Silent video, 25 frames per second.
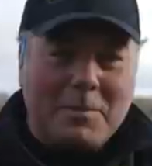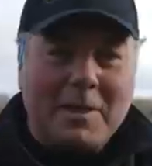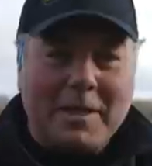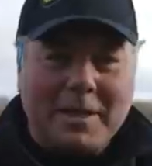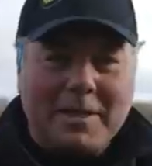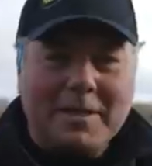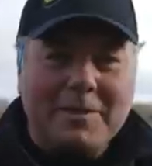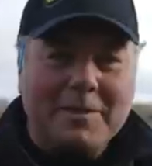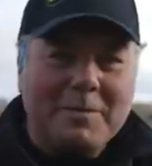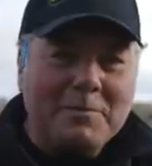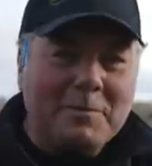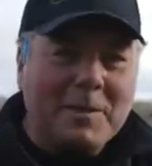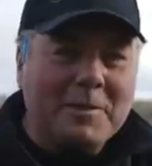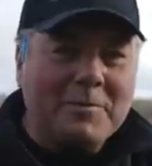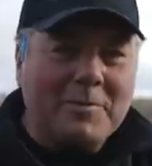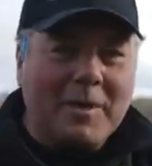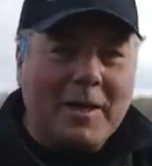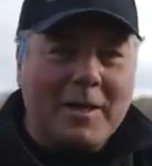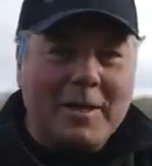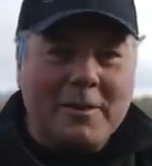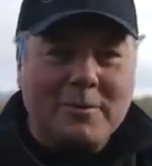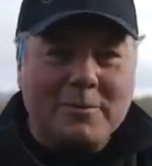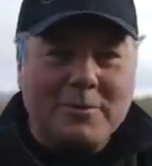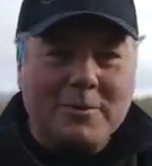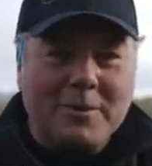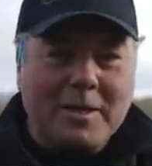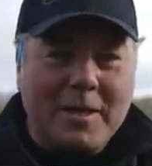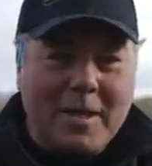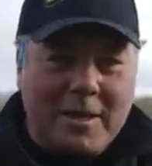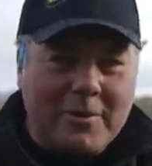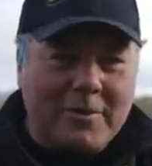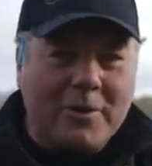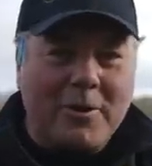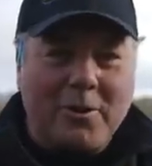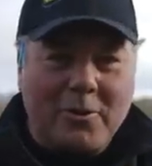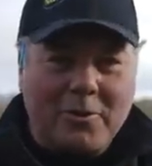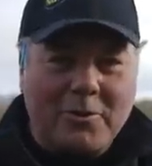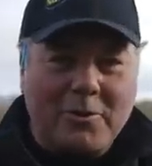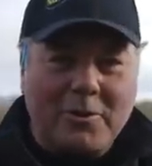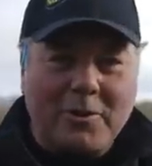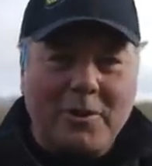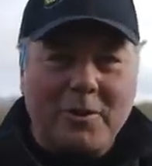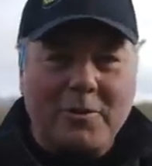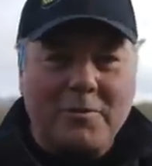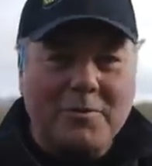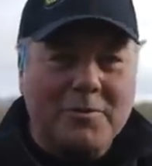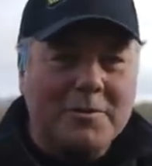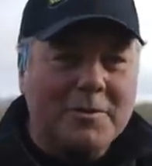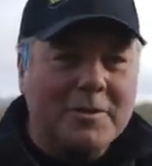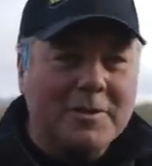me Mick Vials here at
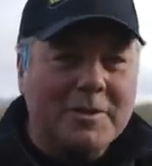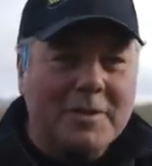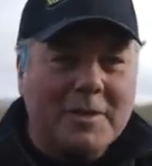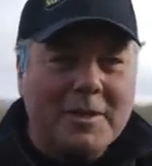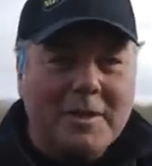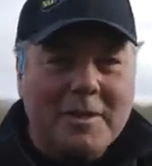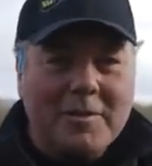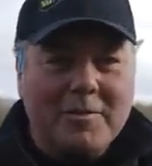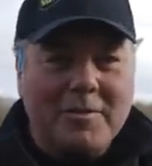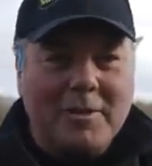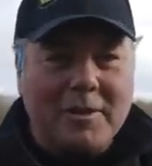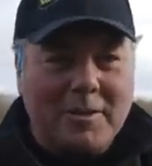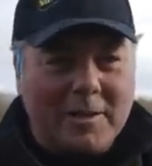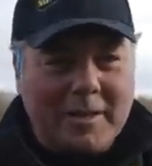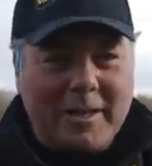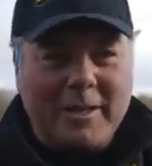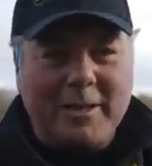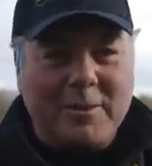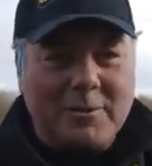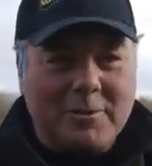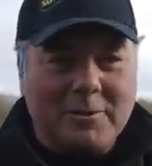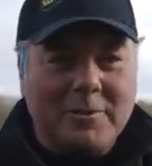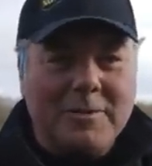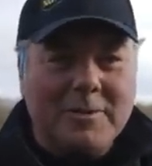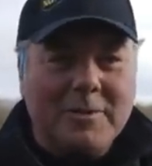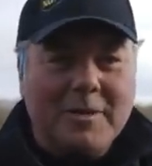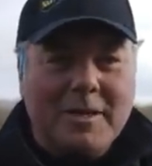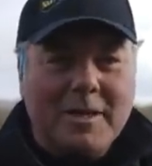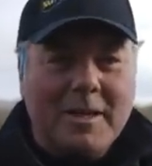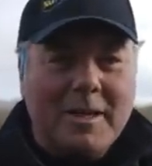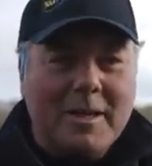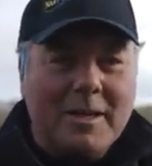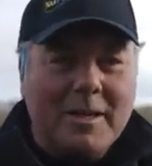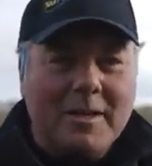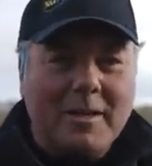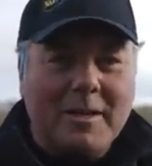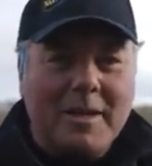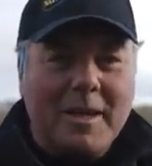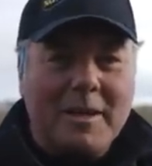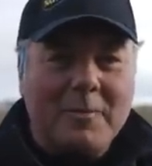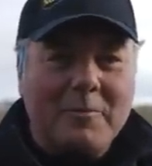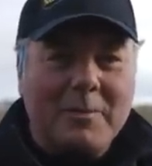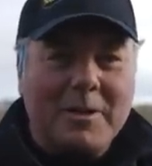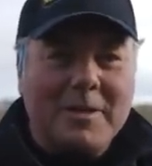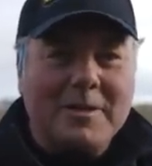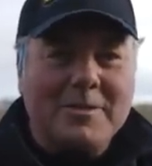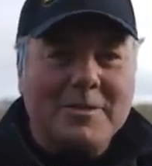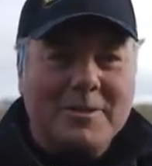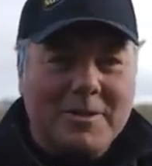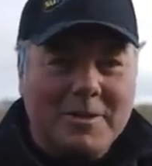Hallcroft for a little late
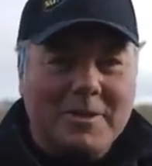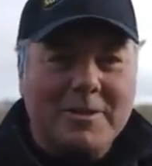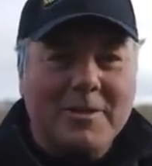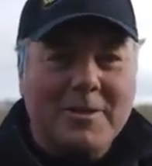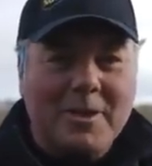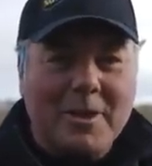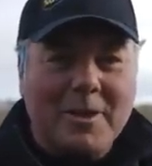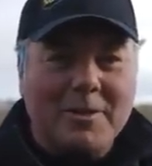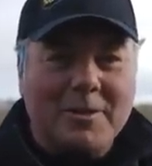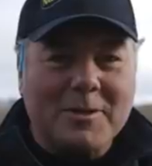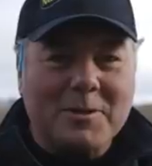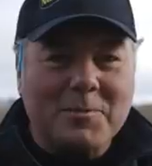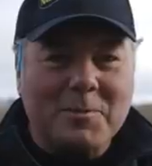winter early